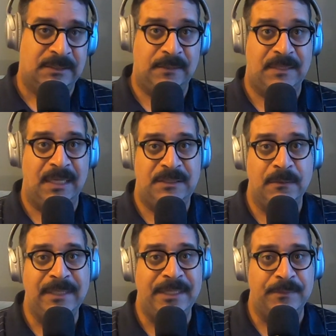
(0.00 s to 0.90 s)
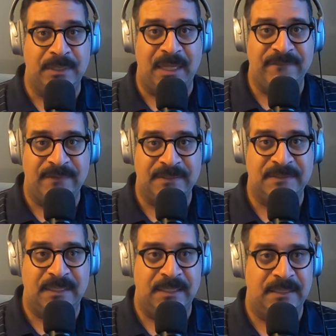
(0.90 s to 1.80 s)
So cut to later in life, I
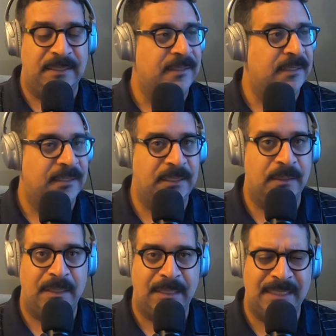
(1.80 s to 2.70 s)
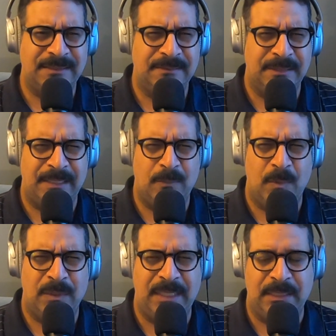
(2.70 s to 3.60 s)
decide, I
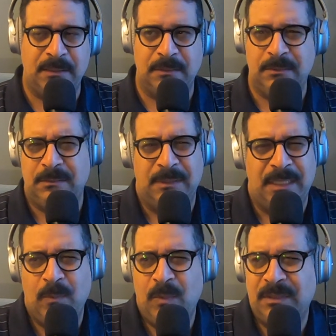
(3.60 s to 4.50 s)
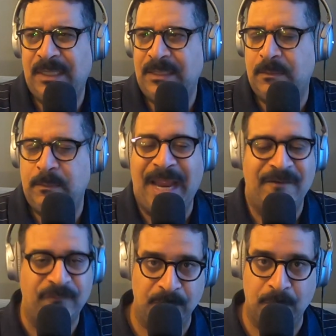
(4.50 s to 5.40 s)
don't want to
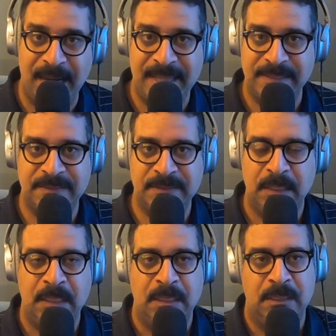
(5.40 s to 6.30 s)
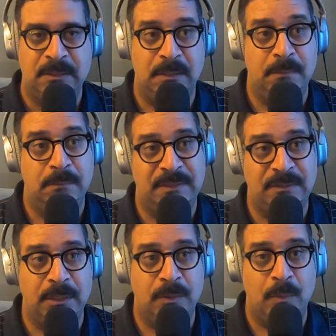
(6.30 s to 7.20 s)
have regrets. So I
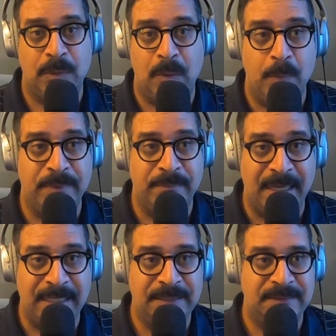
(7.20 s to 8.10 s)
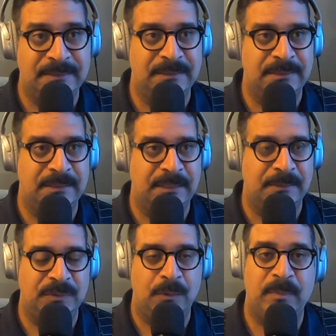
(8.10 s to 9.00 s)
started going to open mics, and then
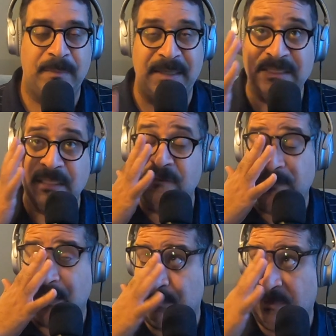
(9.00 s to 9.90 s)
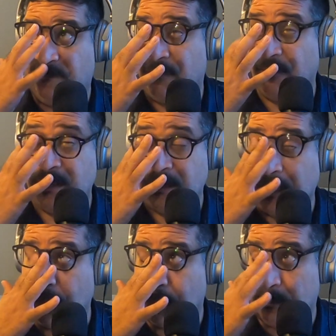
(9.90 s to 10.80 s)
I was going by myself because my friend